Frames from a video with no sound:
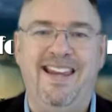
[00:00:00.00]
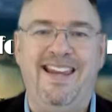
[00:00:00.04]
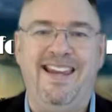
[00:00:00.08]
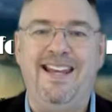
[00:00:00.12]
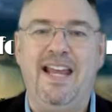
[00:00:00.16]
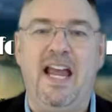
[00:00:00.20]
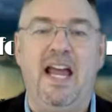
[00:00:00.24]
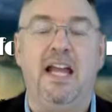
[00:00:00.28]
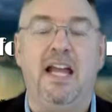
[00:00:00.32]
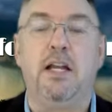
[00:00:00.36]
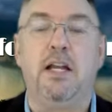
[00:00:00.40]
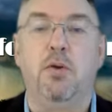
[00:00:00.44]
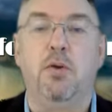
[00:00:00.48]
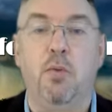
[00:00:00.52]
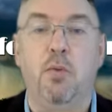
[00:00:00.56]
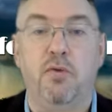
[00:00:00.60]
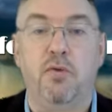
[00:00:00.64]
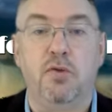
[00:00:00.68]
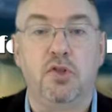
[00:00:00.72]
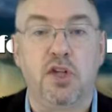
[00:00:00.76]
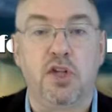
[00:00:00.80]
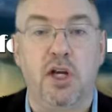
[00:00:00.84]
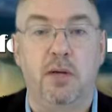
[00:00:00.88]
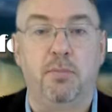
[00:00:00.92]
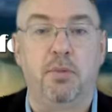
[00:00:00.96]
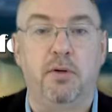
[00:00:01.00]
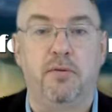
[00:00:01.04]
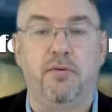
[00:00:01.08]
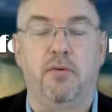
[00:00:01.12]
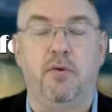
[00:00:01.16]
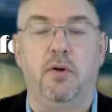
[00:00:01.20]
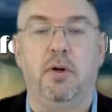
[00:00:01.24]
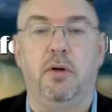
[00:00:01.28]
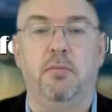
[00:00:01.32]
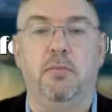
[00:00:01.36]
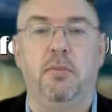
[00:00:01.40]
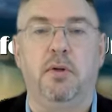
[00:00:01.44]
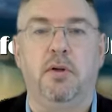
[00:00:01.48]
in any shape or
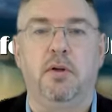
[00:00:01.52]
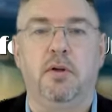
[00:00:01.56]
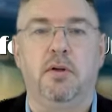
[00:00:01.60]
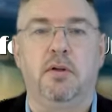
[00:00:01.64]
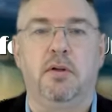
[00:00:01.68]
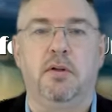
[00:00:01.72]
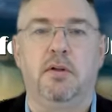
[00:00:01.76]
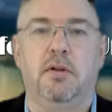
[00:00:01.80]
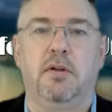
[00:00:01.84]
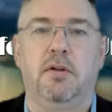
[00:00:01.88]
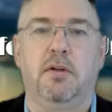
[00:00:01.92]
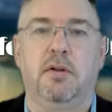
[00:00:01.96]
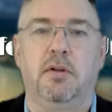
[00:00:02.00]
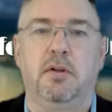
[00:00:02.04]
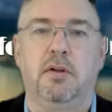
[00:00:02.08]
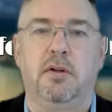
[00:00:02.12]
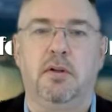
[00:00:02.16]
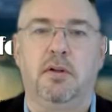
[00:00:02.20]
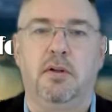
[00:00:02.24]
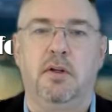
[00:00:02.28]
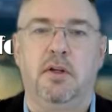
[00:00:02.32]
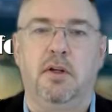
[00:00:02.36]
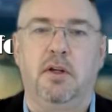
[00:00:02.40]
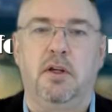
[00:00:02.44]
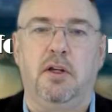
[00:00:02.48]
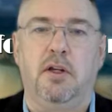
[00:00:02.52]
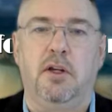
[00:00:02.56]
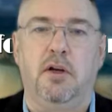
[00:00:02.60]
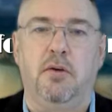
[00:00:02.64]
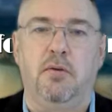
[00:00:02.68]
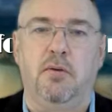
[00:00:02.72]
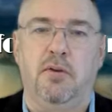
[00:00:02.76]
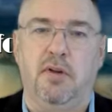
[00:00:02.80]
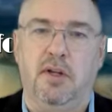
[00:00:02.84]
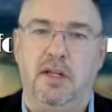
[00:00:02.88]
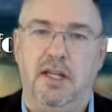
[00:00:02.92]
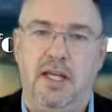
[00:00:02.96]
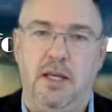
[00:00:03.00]
form, you
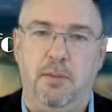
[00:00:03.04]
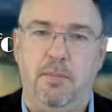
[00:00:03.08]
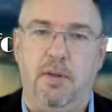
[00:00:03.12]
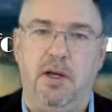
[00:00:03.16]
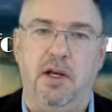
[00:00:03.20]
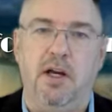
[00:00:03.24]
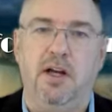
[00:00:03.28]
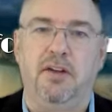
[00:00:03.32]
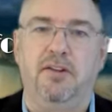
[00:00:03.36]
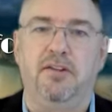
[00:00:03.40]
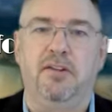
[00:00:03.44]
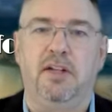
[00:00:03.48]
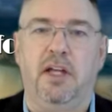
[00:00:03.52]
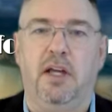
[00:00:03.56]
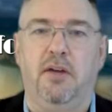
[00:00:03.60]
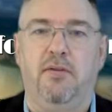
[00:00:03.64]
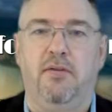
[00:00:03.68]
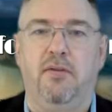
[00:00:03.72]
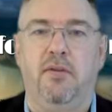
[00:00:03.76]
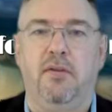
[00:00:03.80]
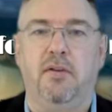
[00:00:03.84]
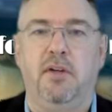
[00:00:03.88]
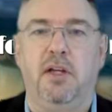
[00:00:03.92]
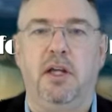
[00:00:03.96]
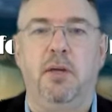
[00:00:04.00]
know, keeping us safe,